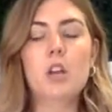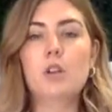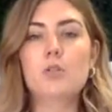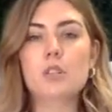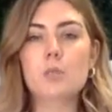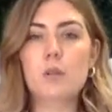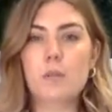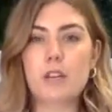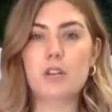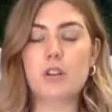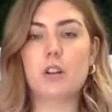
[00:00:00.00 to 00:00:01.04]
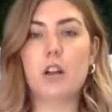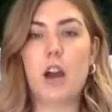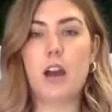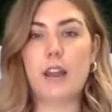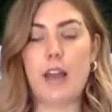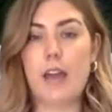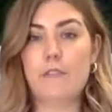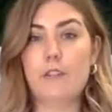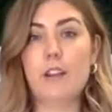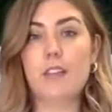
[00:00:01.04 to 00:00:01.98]
you just want to make sure you're cutting
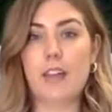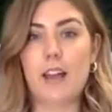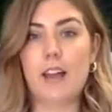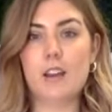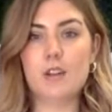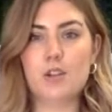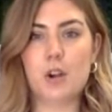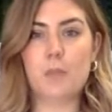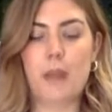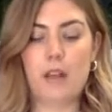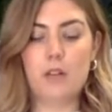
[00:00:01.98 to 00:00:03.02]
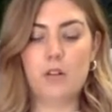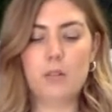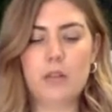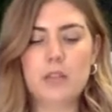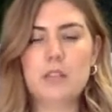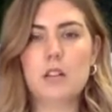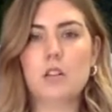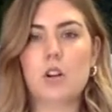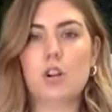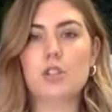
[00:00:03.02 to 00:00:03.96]
everything at a sharp angle because the
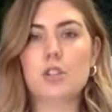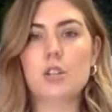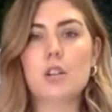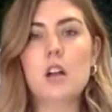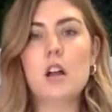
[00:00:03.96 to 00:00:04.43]
larger